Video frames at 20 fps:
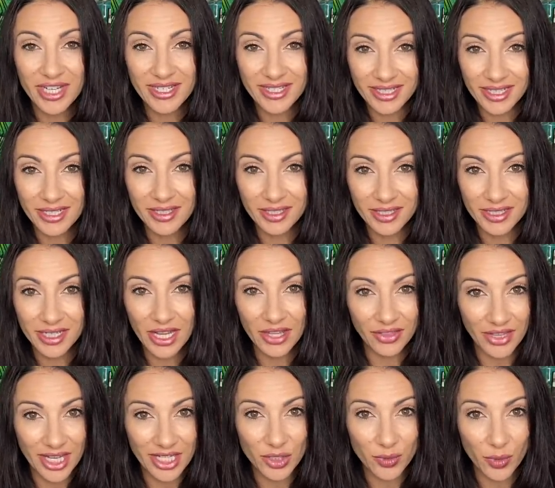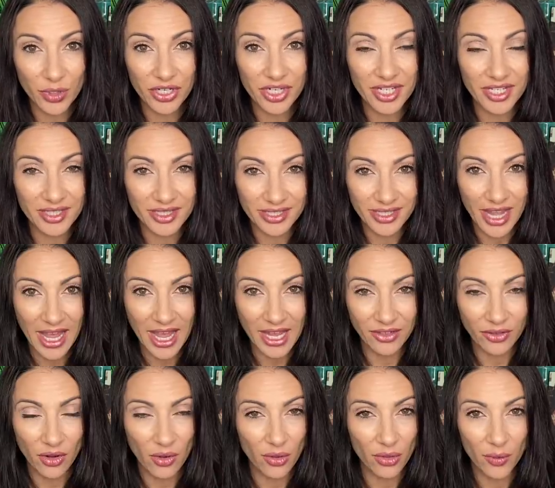did state that's where he
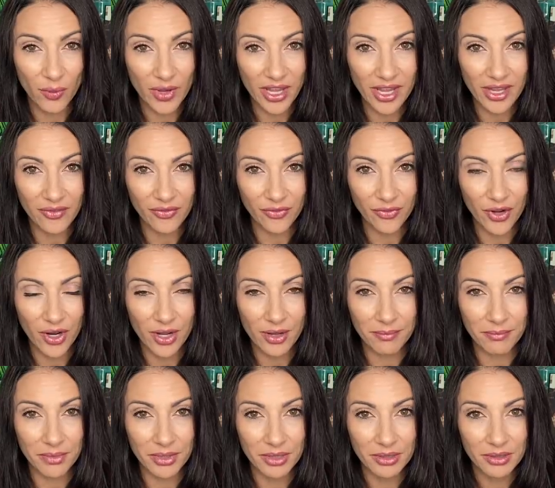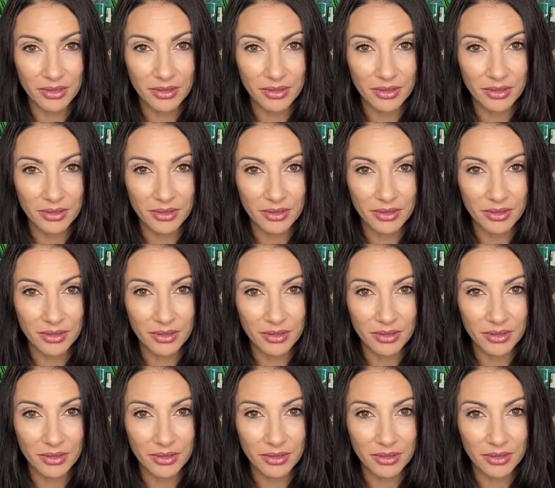sat all the way from